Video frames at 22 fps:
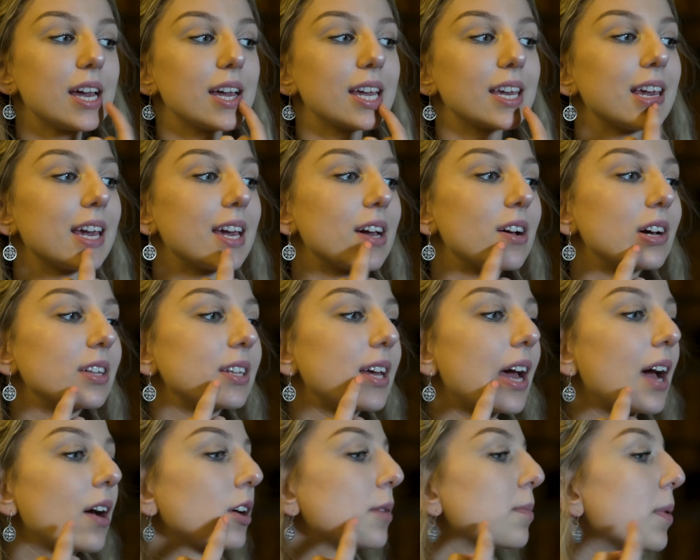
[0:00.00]
get on the
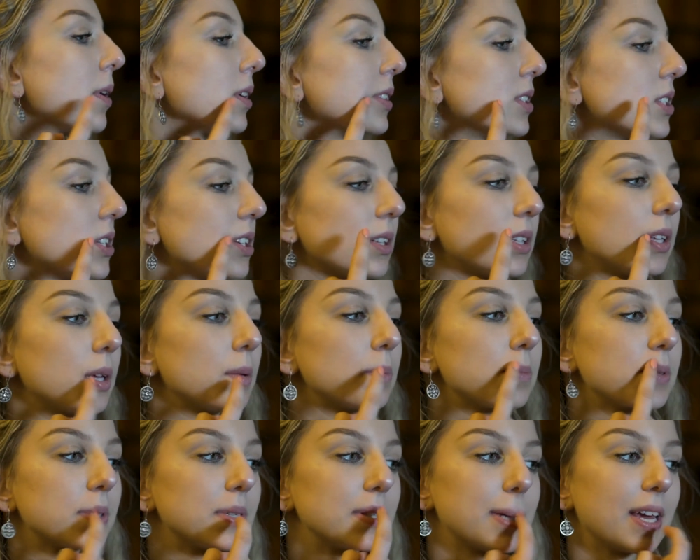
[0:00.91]
outer parts of your
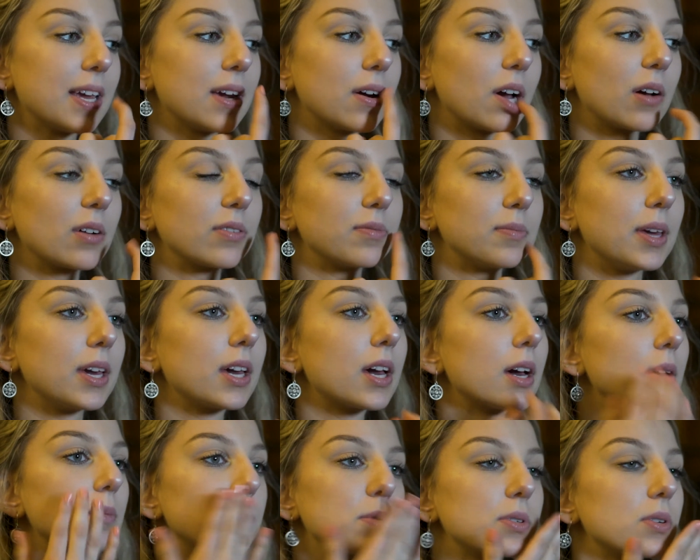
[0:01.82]
lips and take off
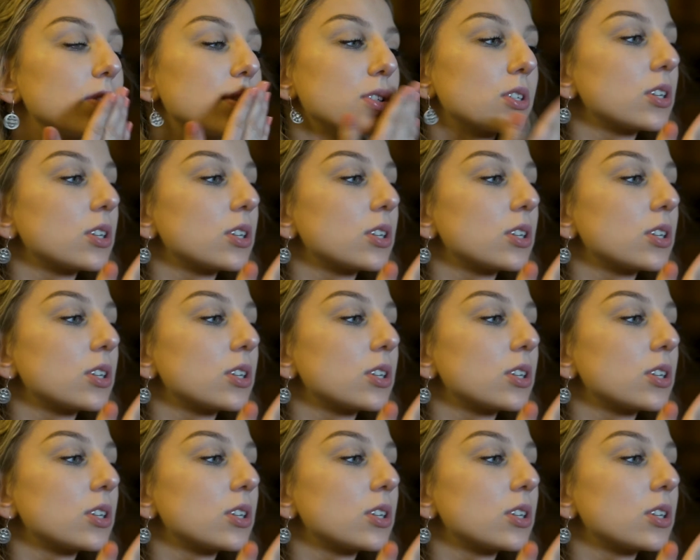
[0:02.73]
makeup. So it's